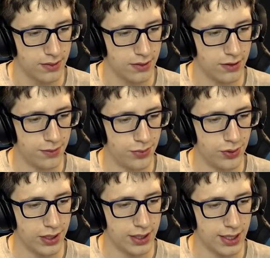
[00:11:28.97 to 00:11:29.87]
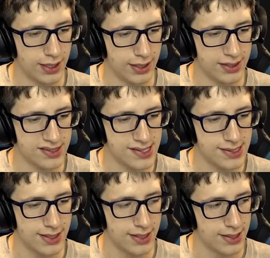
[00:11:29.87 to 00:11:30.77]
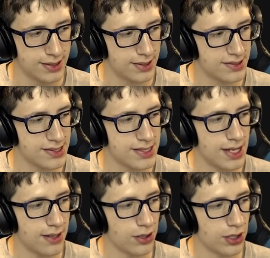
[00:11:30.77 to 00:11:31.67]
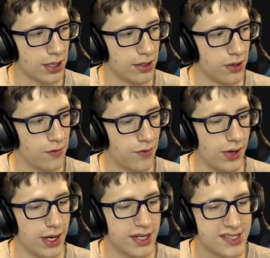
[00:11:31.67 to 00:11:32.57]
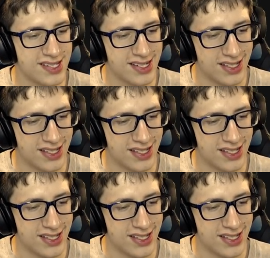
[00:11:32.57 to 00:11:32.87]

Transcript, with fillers: Oh boy, guys. This is not looking good for us.